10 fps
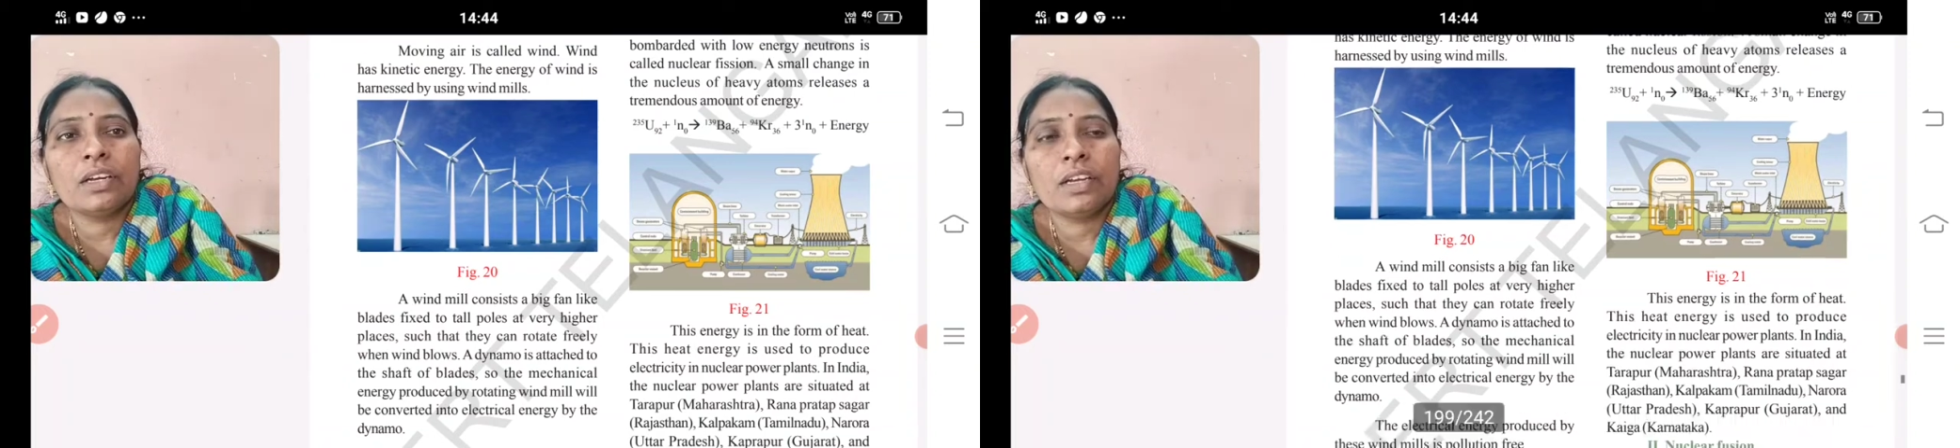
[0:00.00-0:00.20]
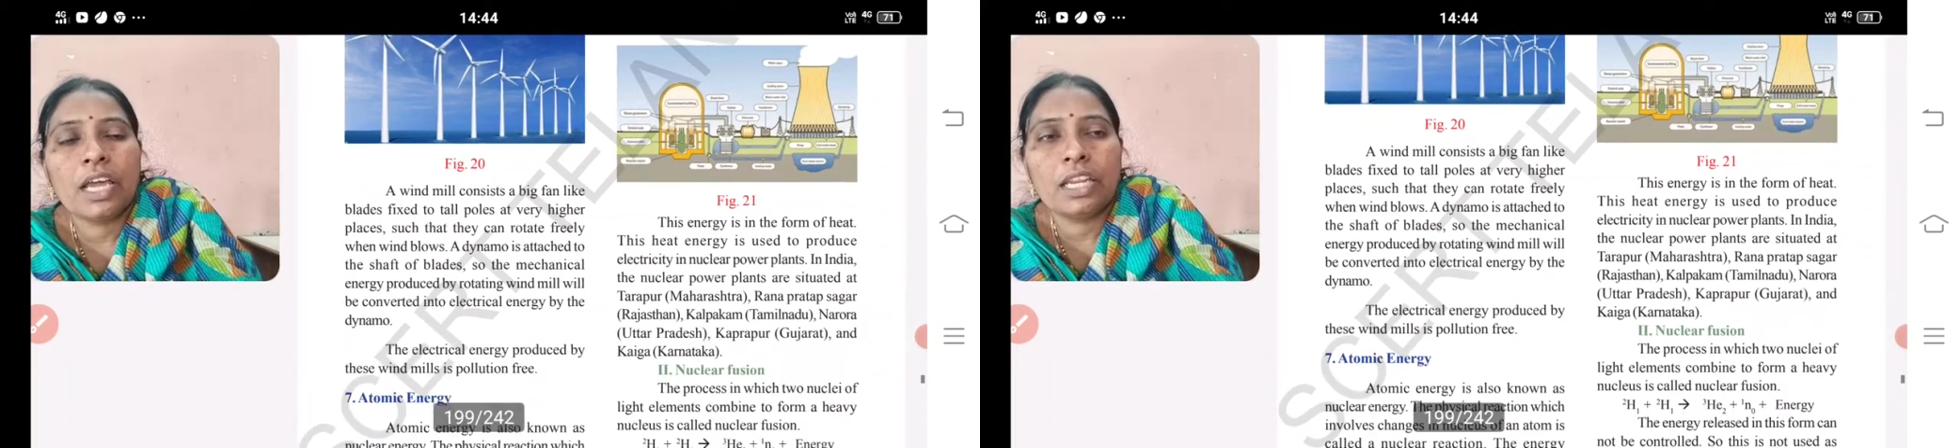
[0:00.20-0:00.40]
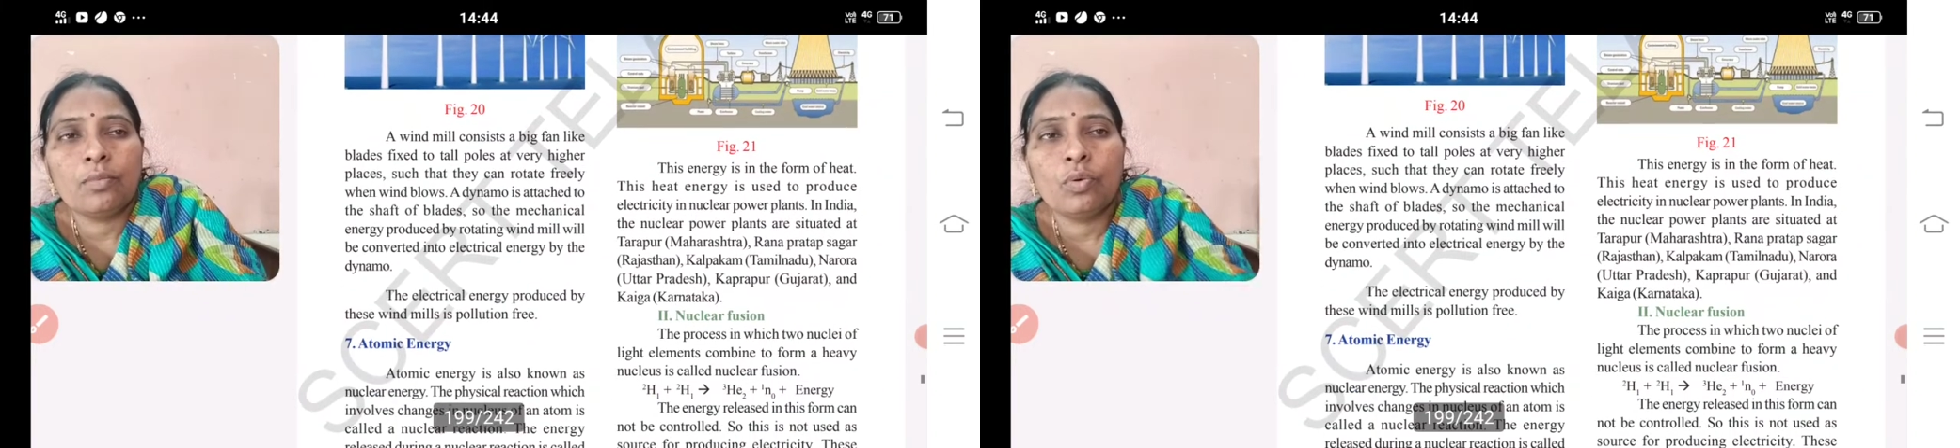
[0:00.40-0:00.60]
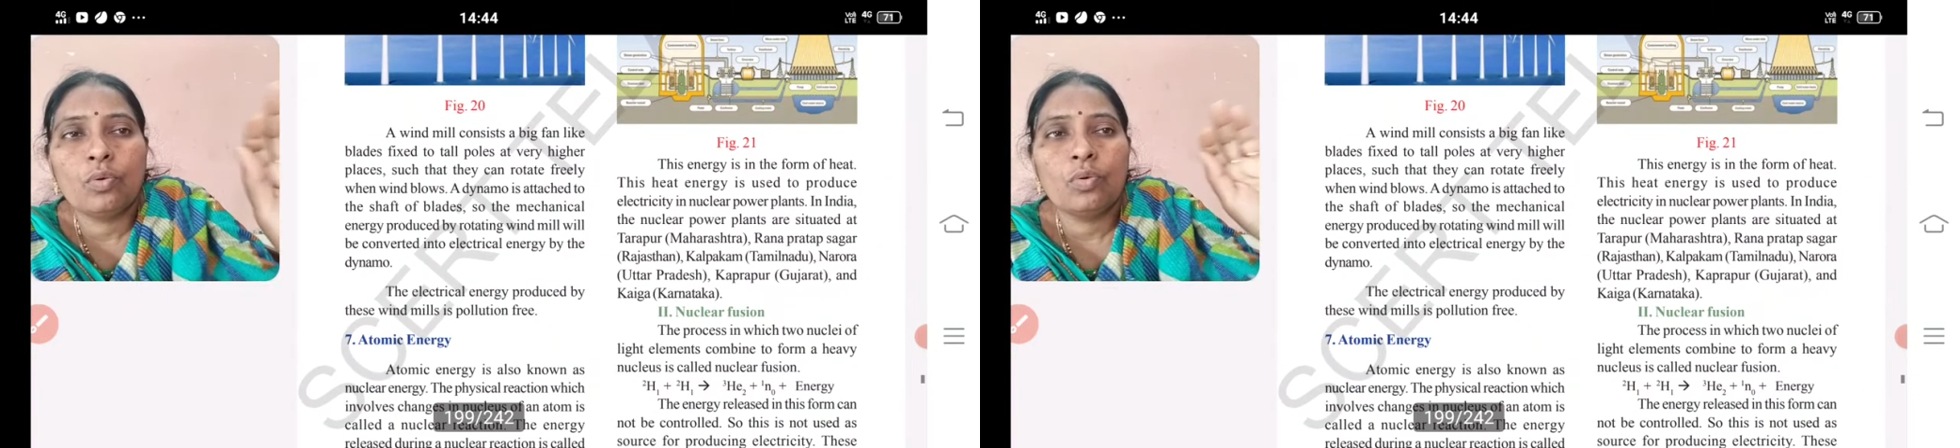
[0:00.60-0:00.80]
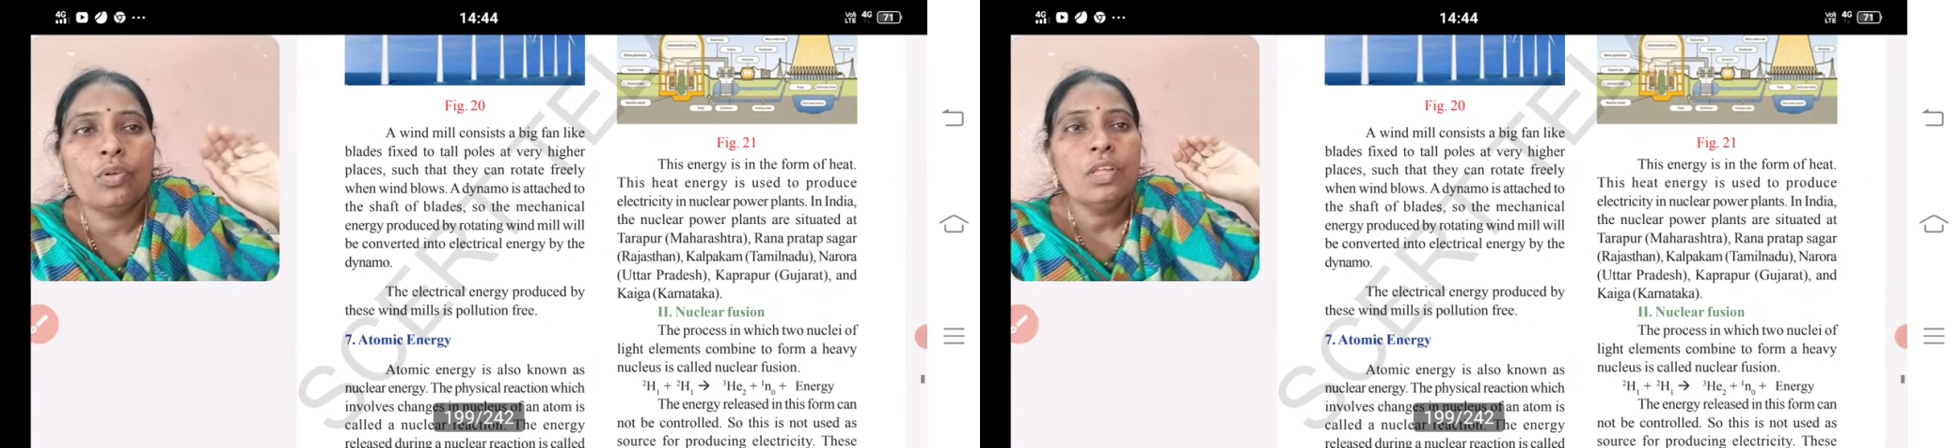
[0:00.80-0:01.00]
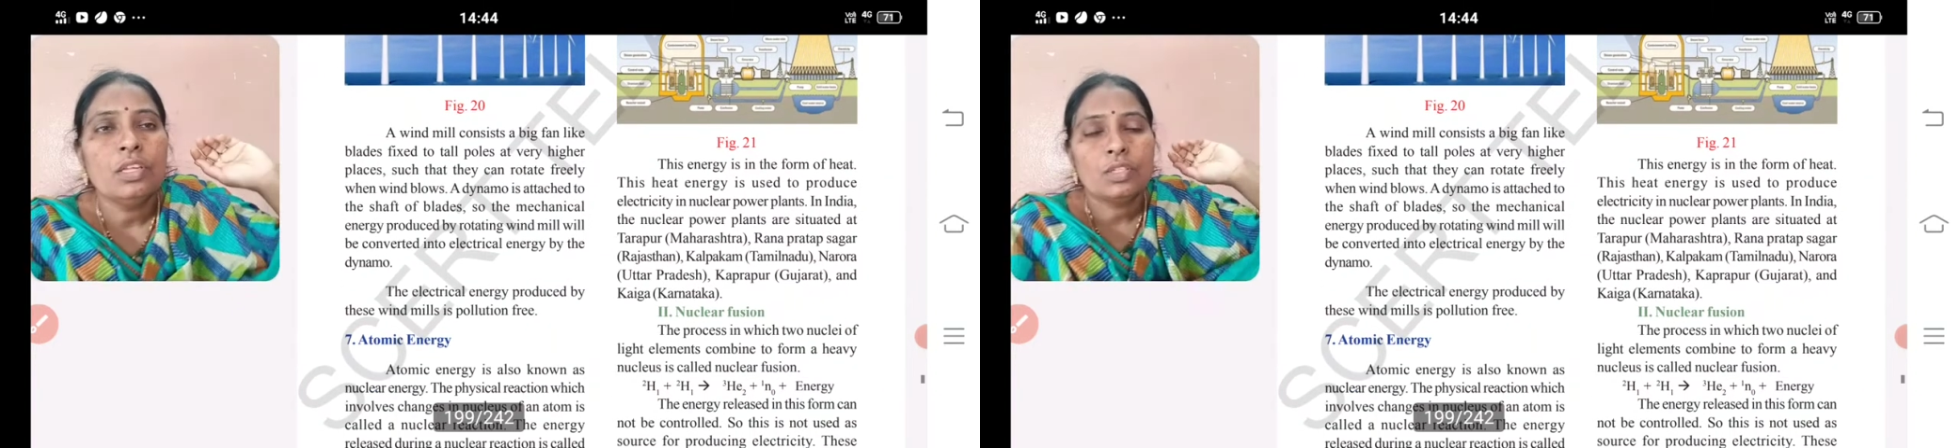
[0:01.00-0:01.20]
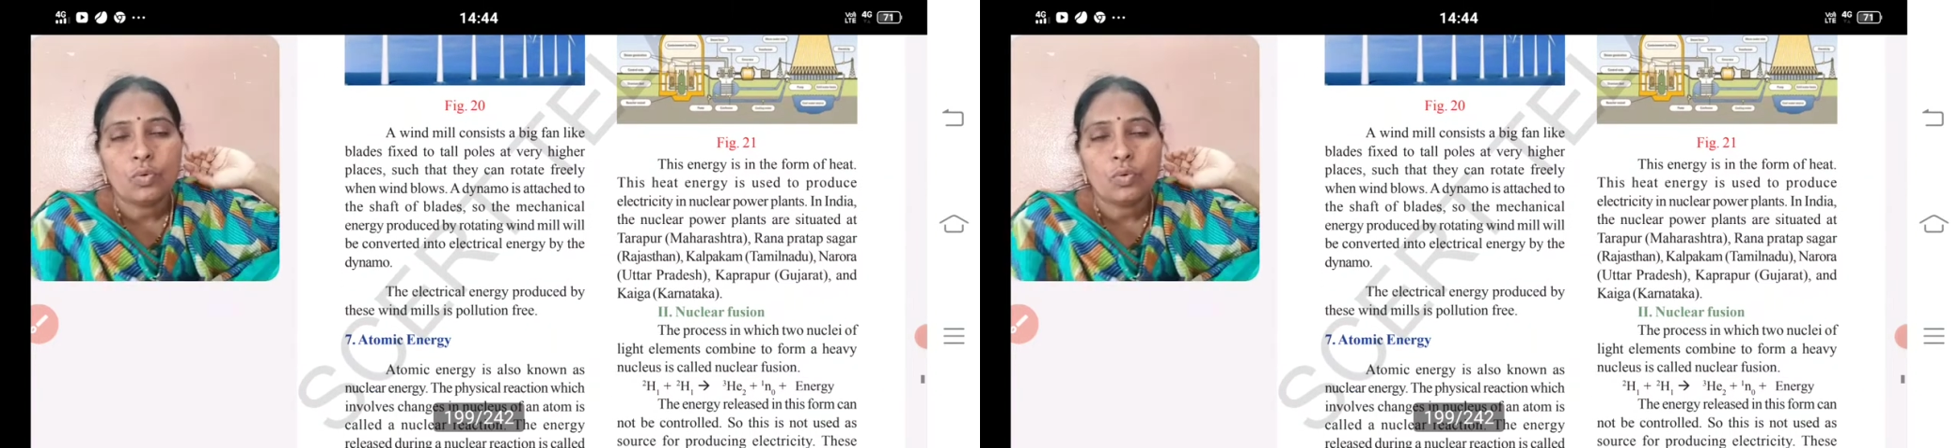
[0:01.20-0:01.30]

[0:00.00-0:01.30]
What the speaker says: dynamo. So